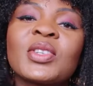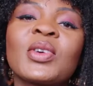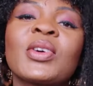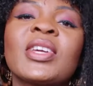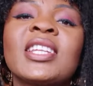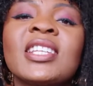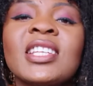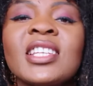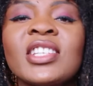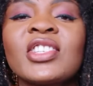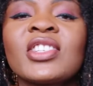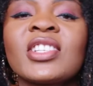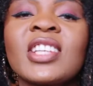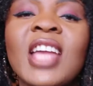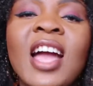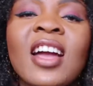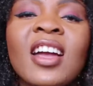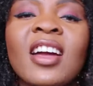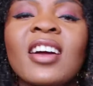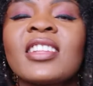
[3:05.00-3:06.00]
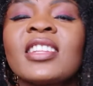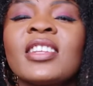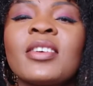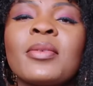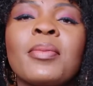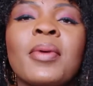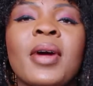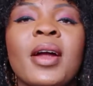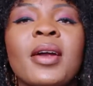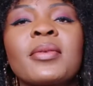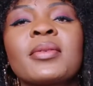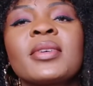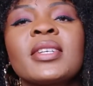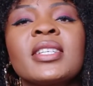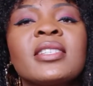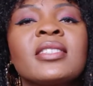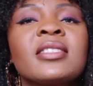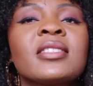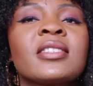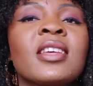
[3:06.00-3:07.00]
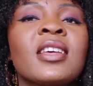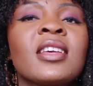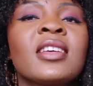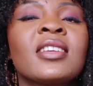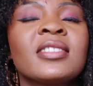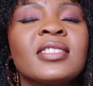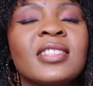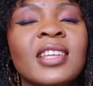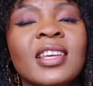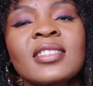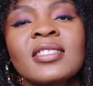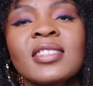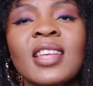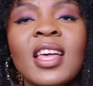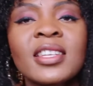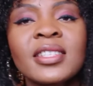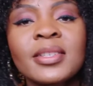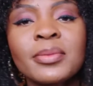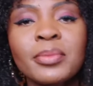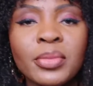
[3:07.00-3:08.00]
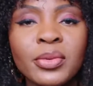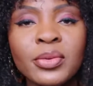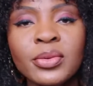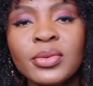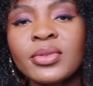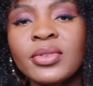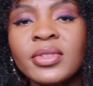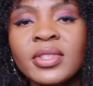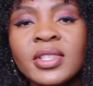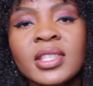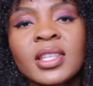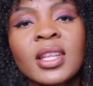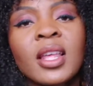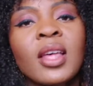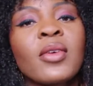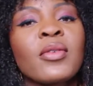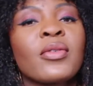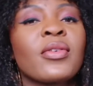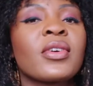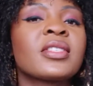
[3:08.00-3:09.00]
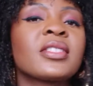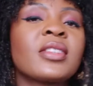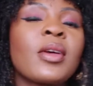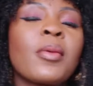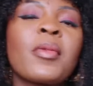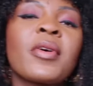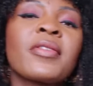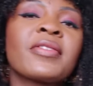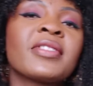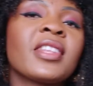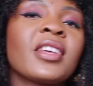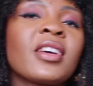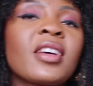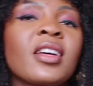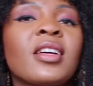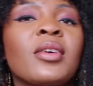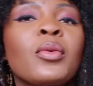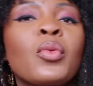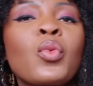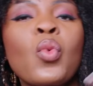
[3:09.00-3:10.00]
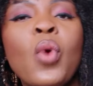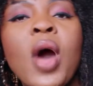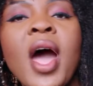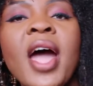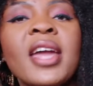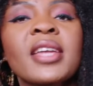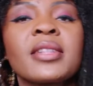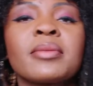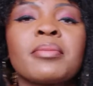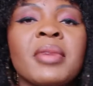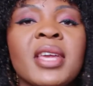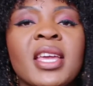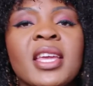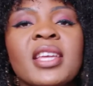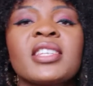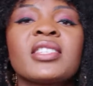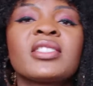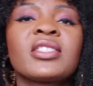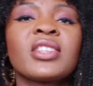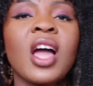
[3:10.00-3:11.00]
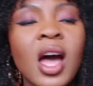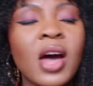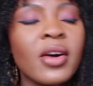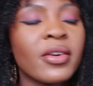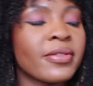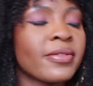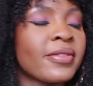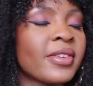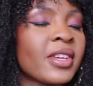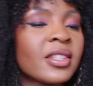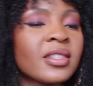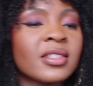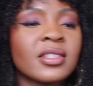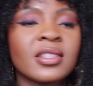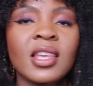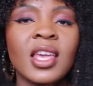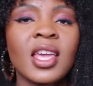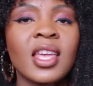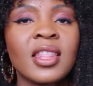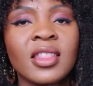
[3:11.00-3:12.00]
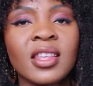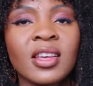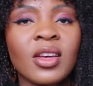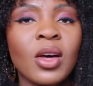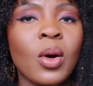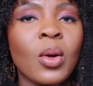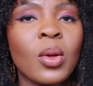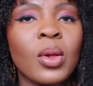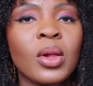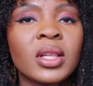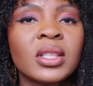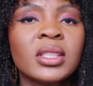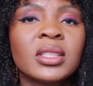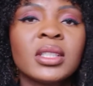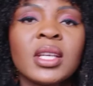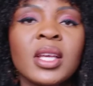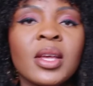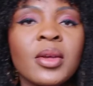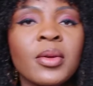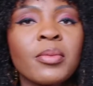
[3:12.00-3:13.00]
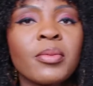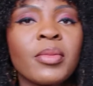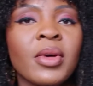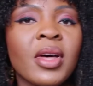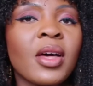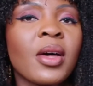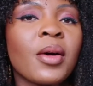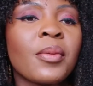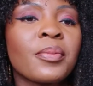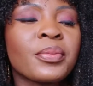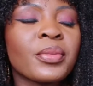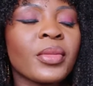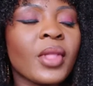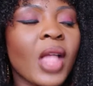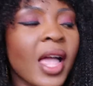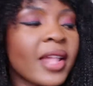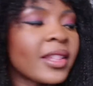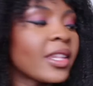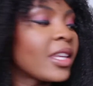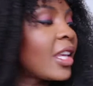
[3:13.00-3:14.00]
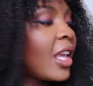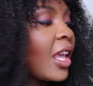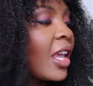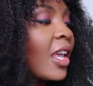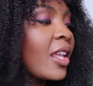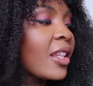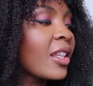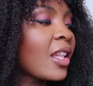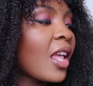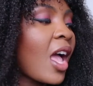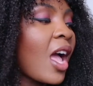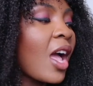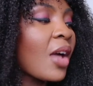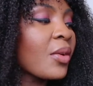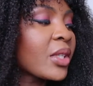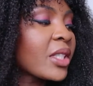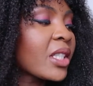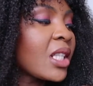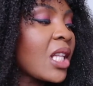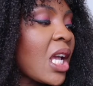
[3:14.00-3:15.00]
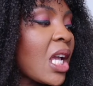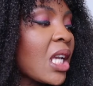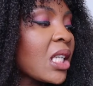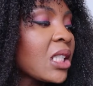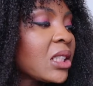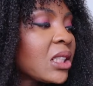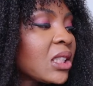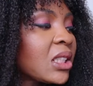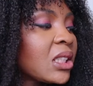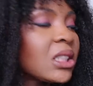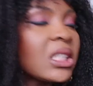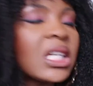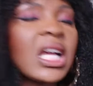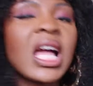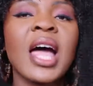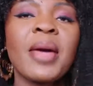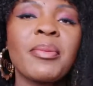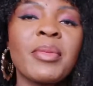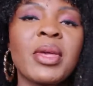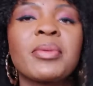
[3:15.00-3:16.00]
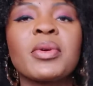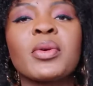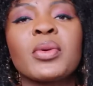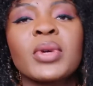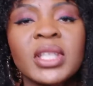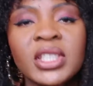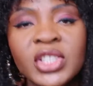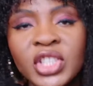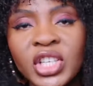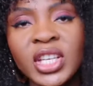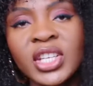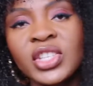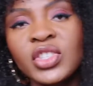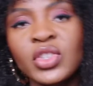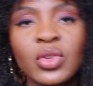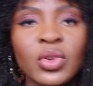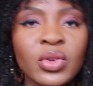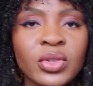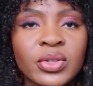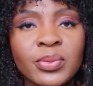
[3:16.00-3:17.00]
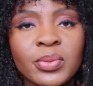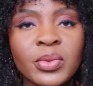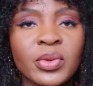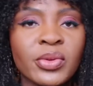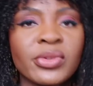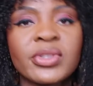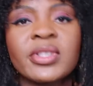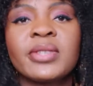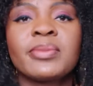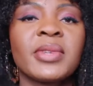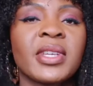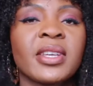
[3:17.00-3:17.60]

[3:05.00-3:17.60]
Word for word: So initially I got the Paris Texas boots for some of the white beige outfits in the haul, but um, at the end I was like, huh, I maybe want to change those boots